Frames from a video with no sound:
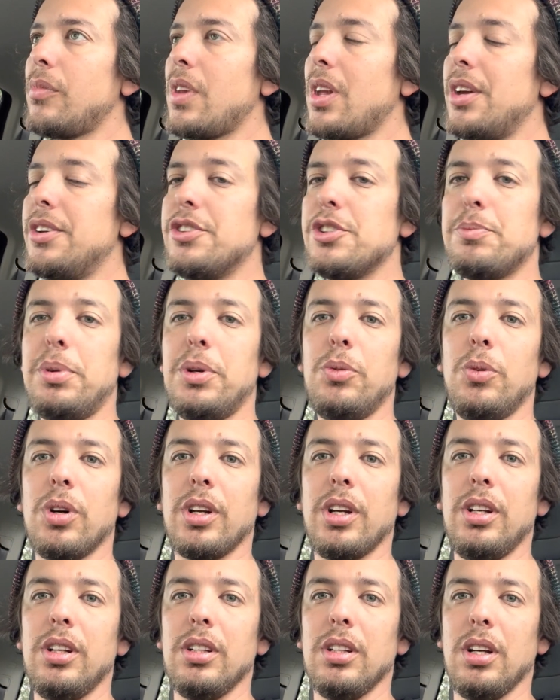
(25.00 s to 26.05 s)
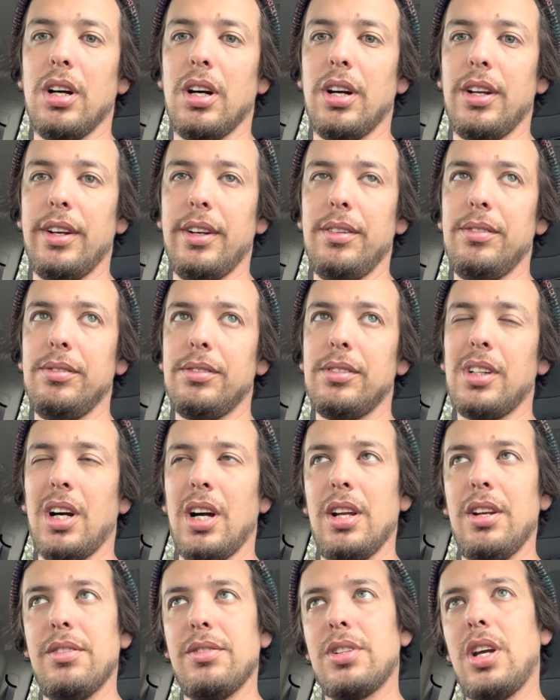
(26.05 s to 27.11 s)
I've just been working a lot,
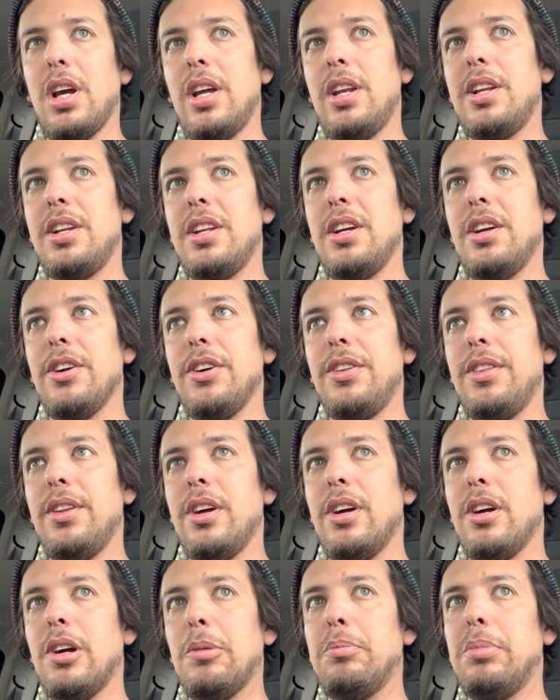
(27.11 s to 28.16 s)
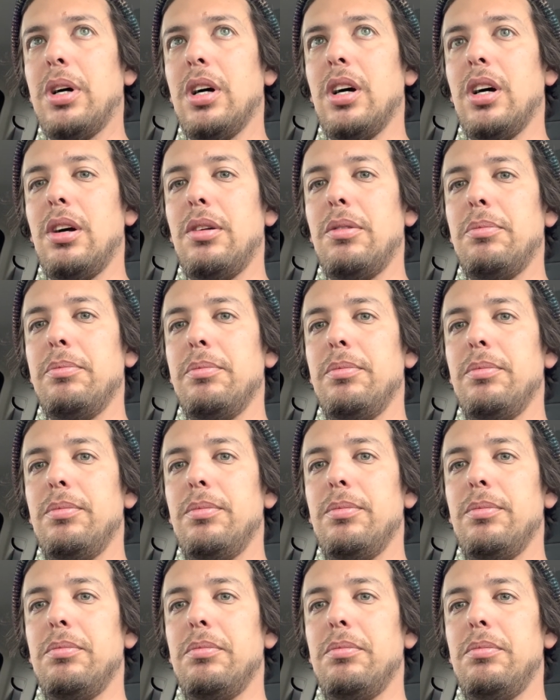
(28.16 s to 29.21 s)
kind of skating here and there, but
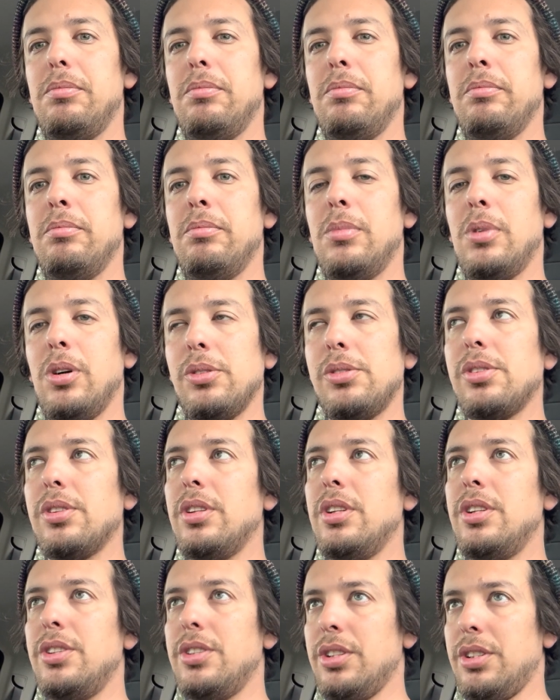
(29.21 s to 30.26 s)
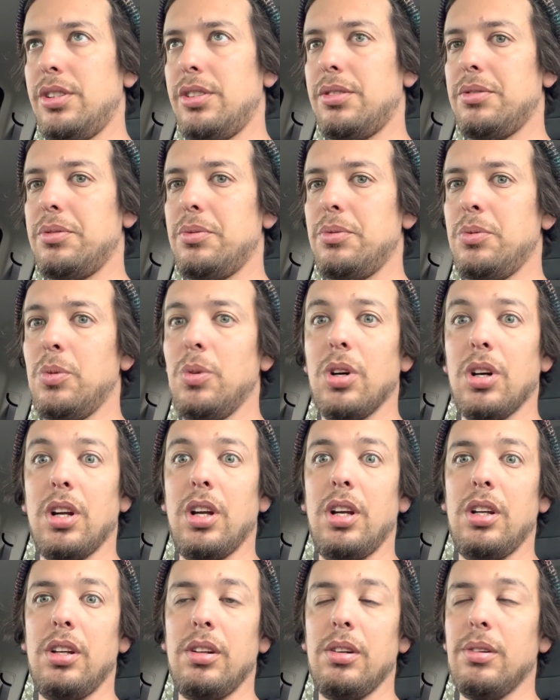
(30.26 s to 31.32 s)
mostly just
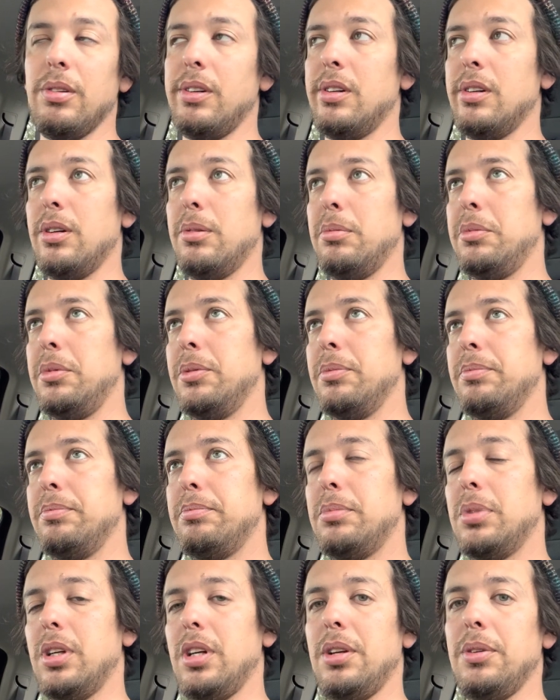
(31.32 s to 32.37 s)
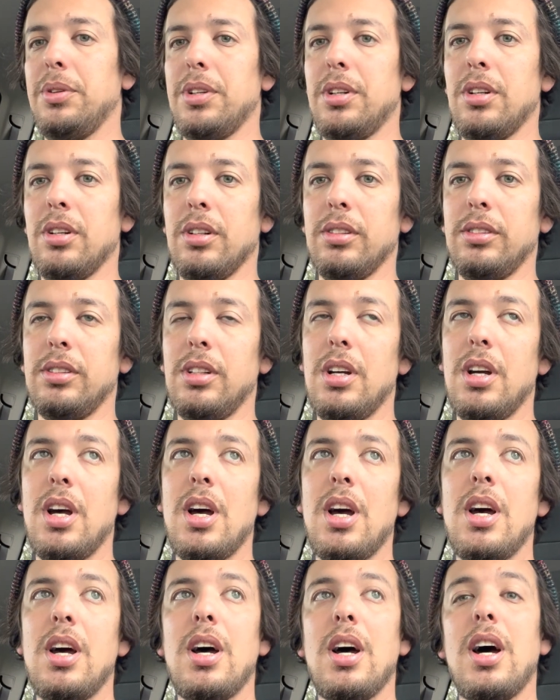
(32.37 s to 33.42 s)
working, going home and playing with the dogs.
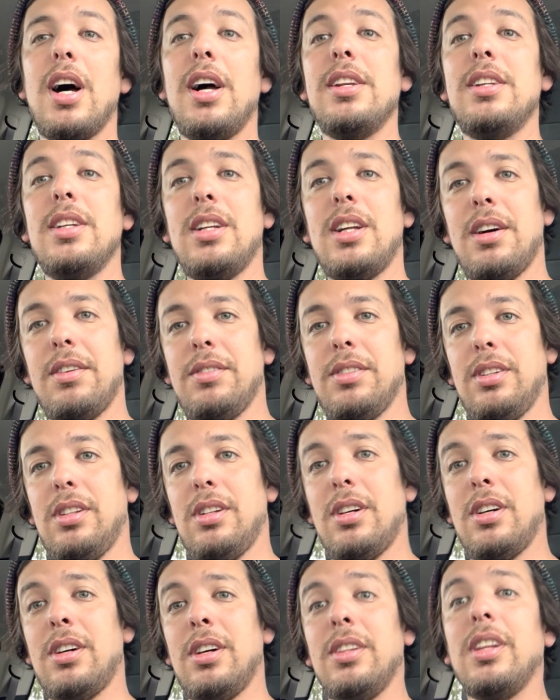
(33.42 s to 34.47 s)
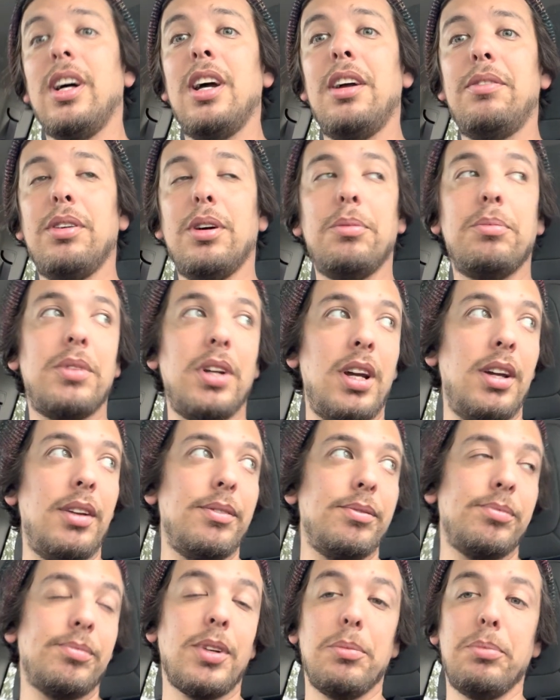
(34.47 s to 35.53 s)
I did have a life update.
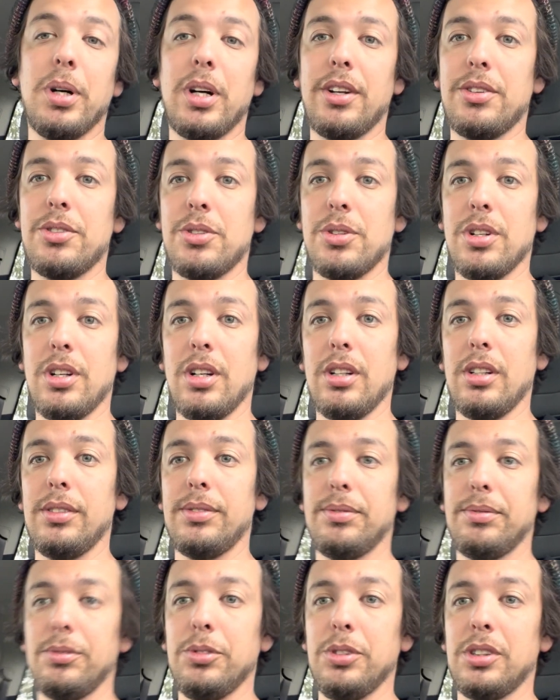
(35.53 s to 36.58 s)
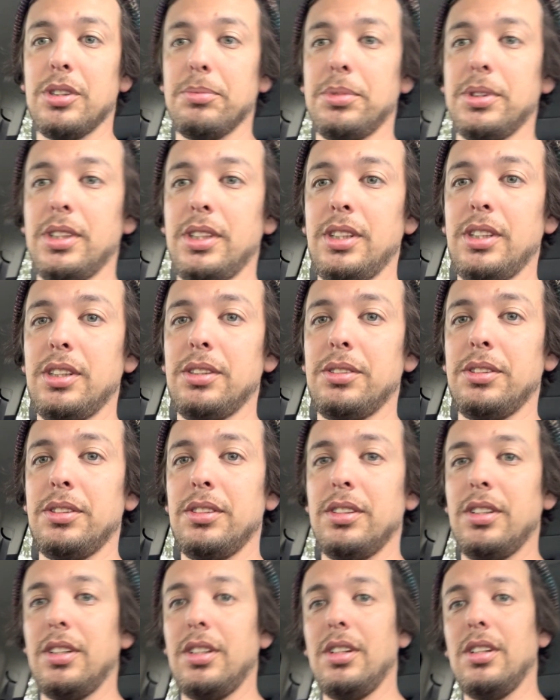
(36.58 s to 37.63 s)
I bought a truck, which I'm sitting
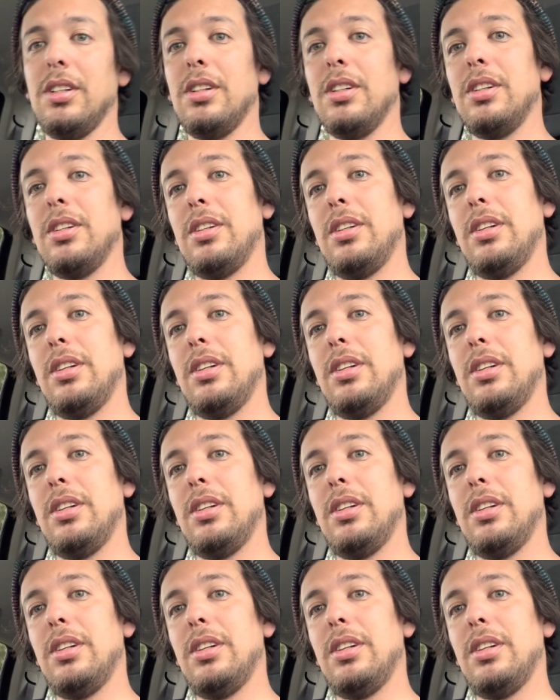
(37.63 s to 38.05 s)
in here,